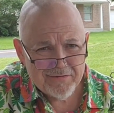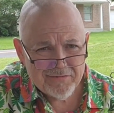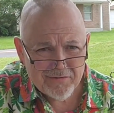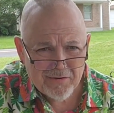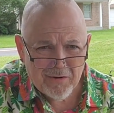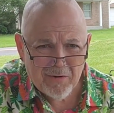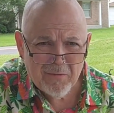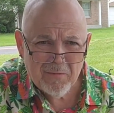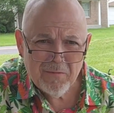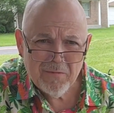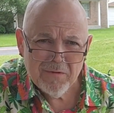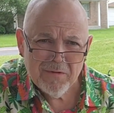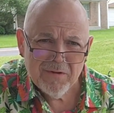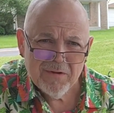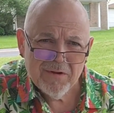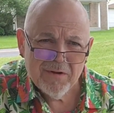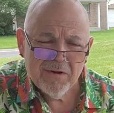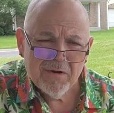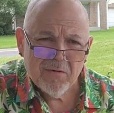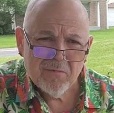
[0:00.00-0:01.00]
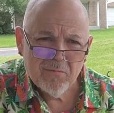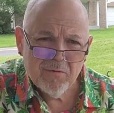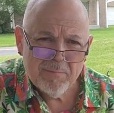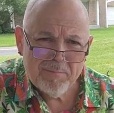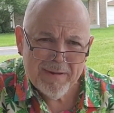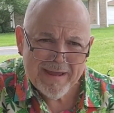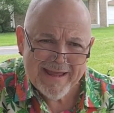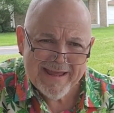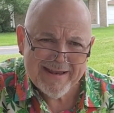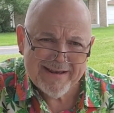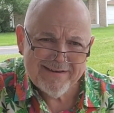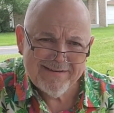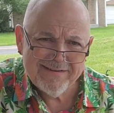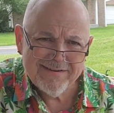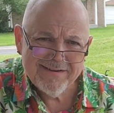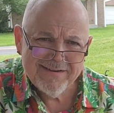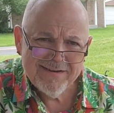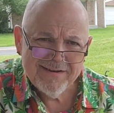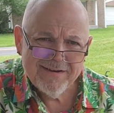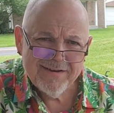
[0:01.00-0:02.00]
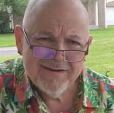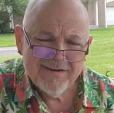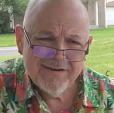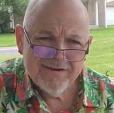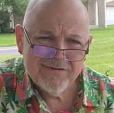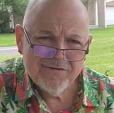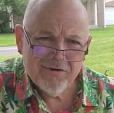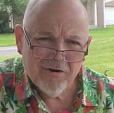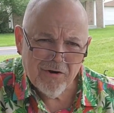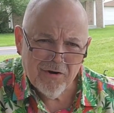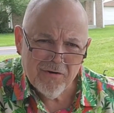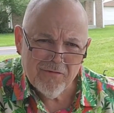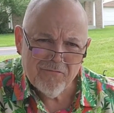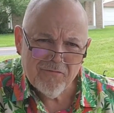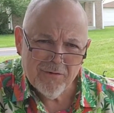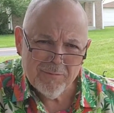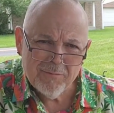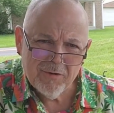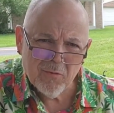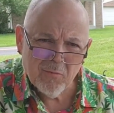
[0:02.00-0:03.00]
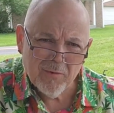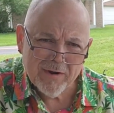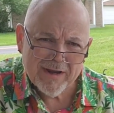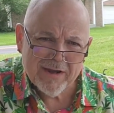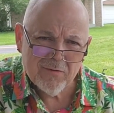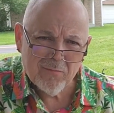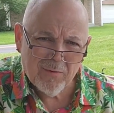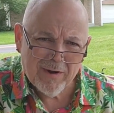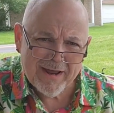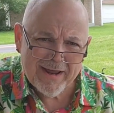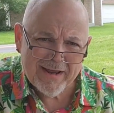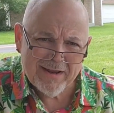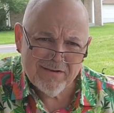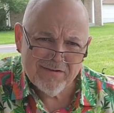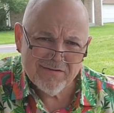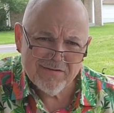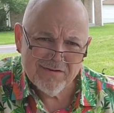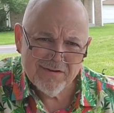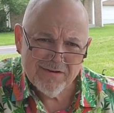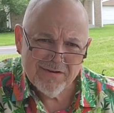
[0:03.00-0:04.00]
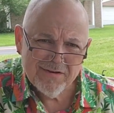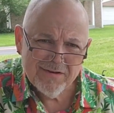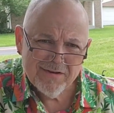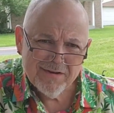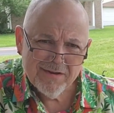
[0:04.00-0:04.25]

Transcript: So, repent, turn from your wicked ways,